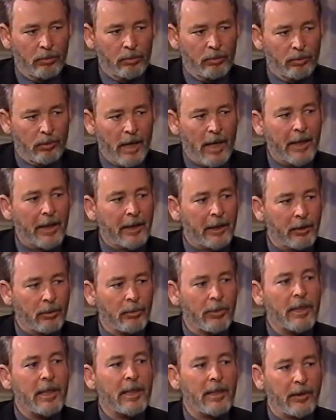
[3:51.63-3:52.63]
okay. writing and
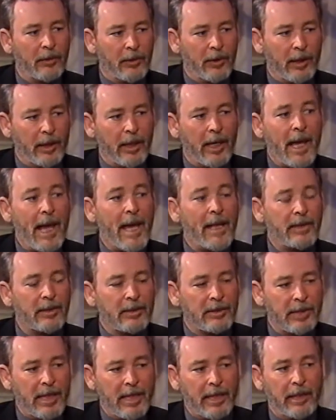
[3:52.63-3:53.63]
reading thing and
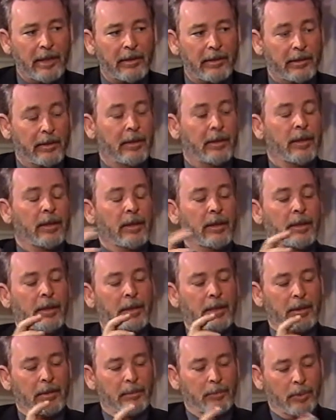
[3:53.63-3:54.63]
take it
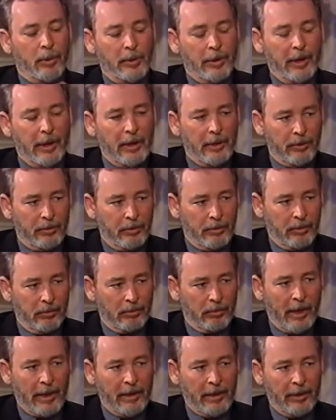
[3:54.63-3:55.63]
put it in its
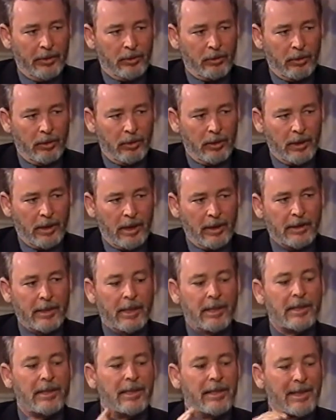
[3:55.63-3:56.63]
right historical
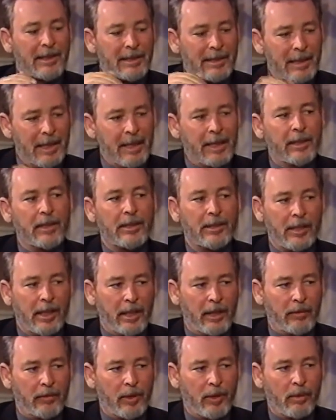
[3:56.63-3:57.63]
context, and then get
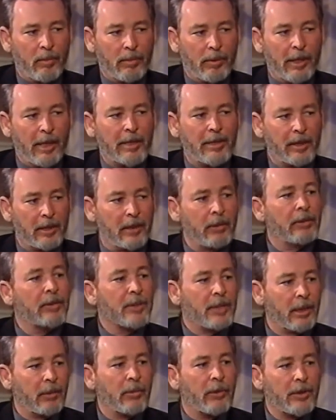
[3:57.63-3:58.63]
inside of our brains and
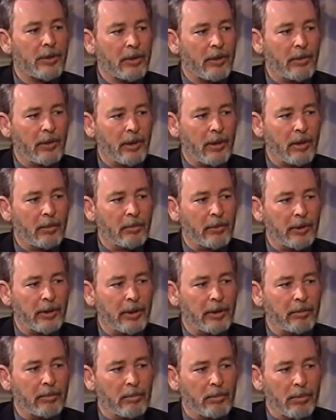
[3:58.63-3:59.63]
understand what's going on with
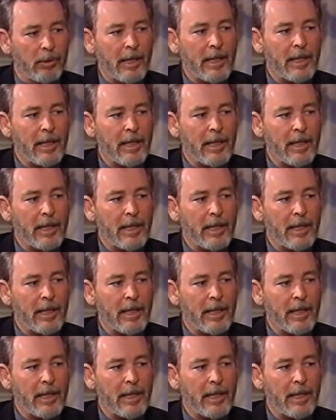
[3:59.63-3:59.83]
it. Break